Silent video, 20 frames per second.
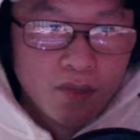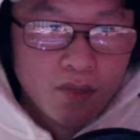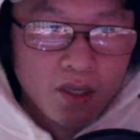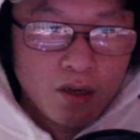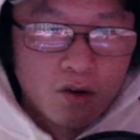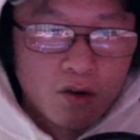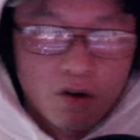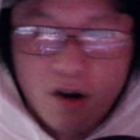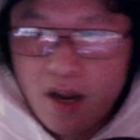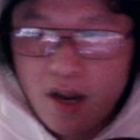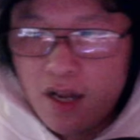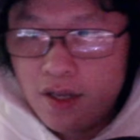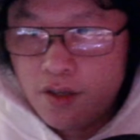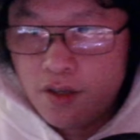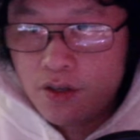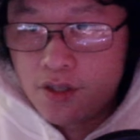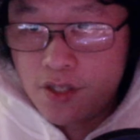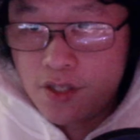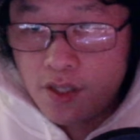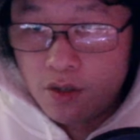Or you
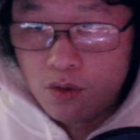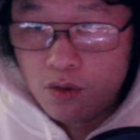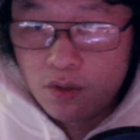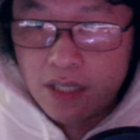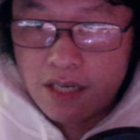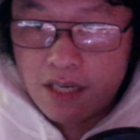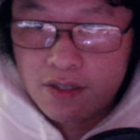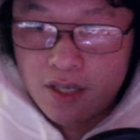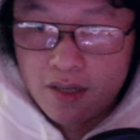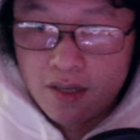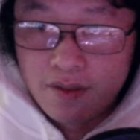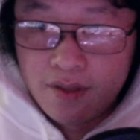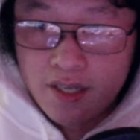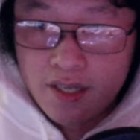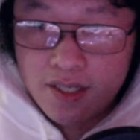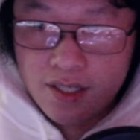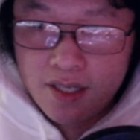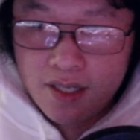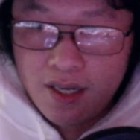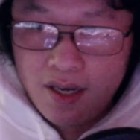can see the cooldowns on
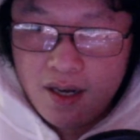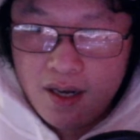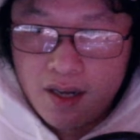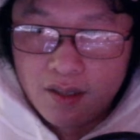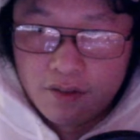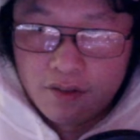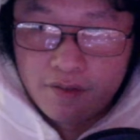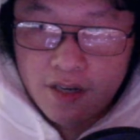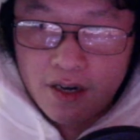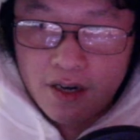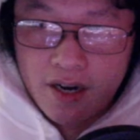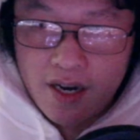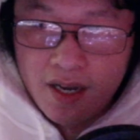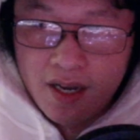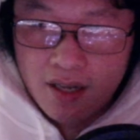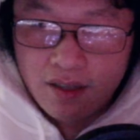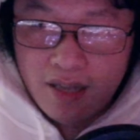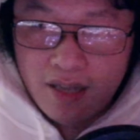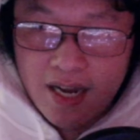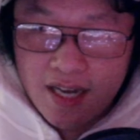the very
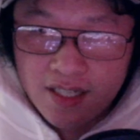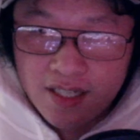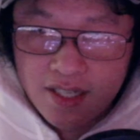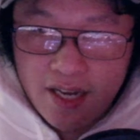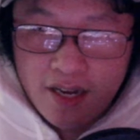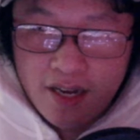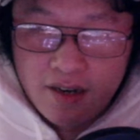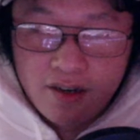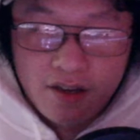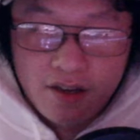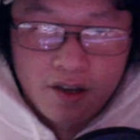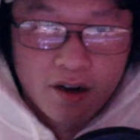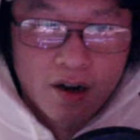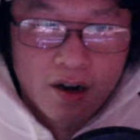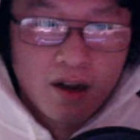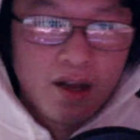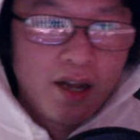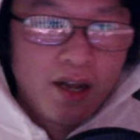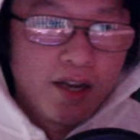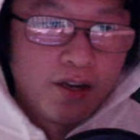last end
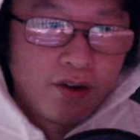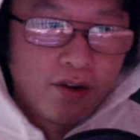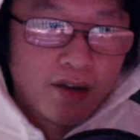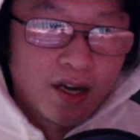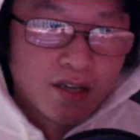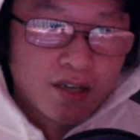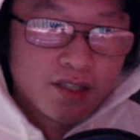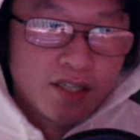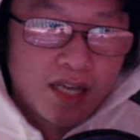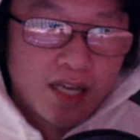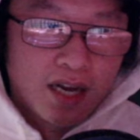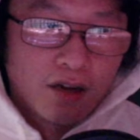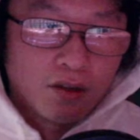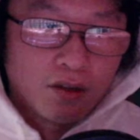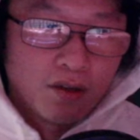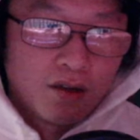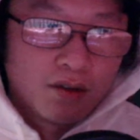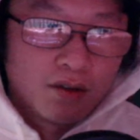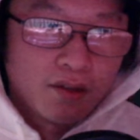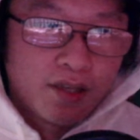here. You can kind of see how
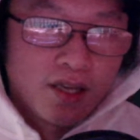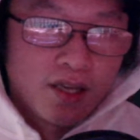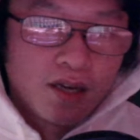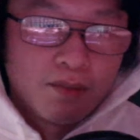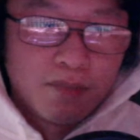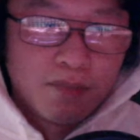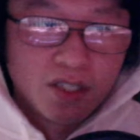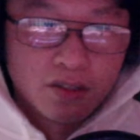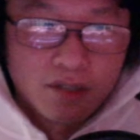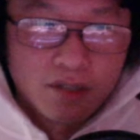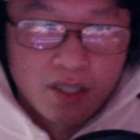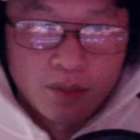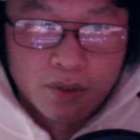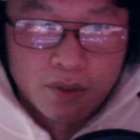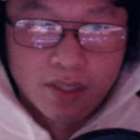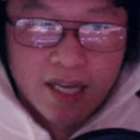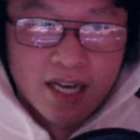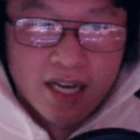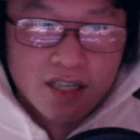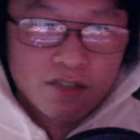long the ability will
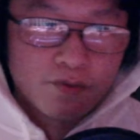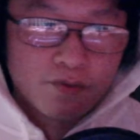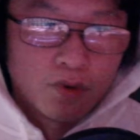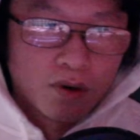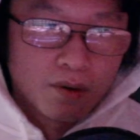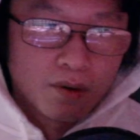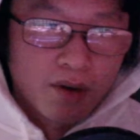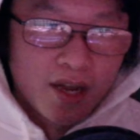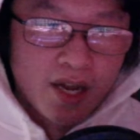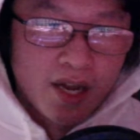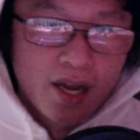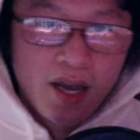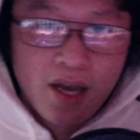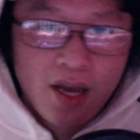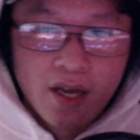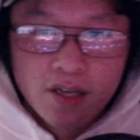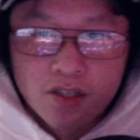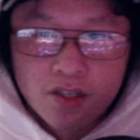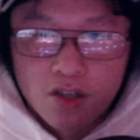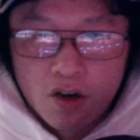last for, right?
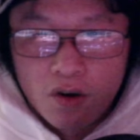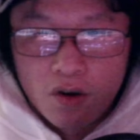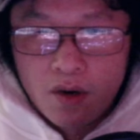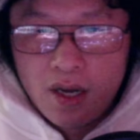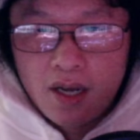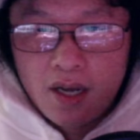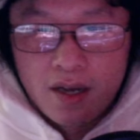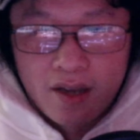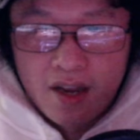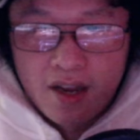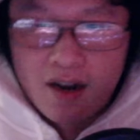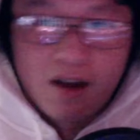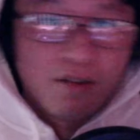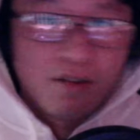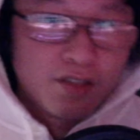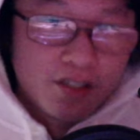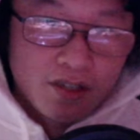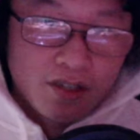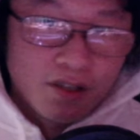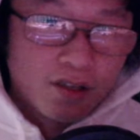So again,
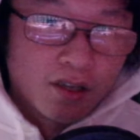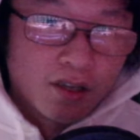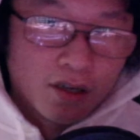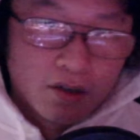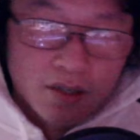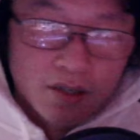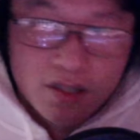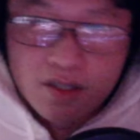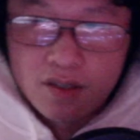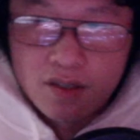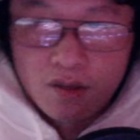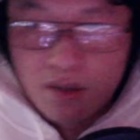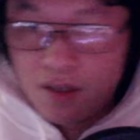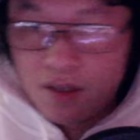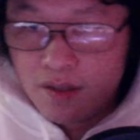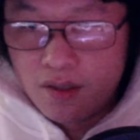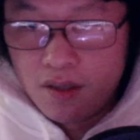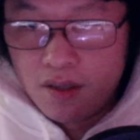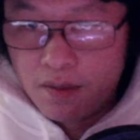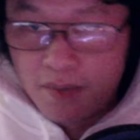obviously the Kotas
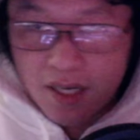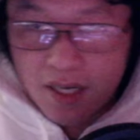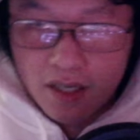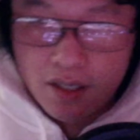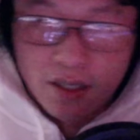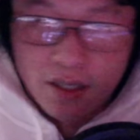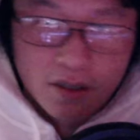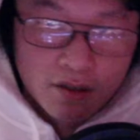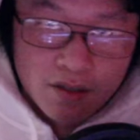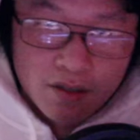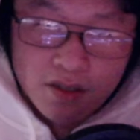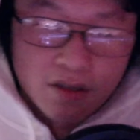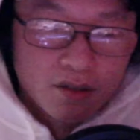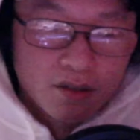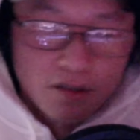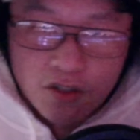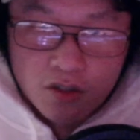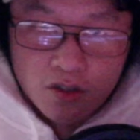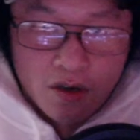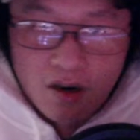and the Mega Kotas are
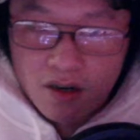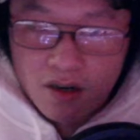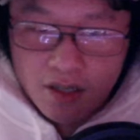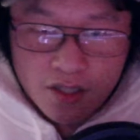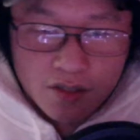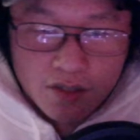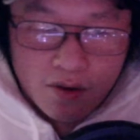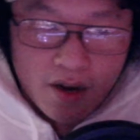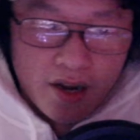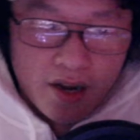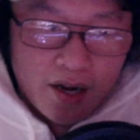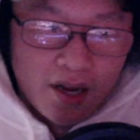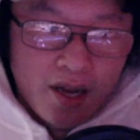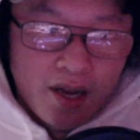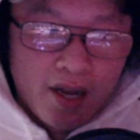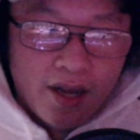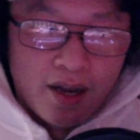the strongest, right?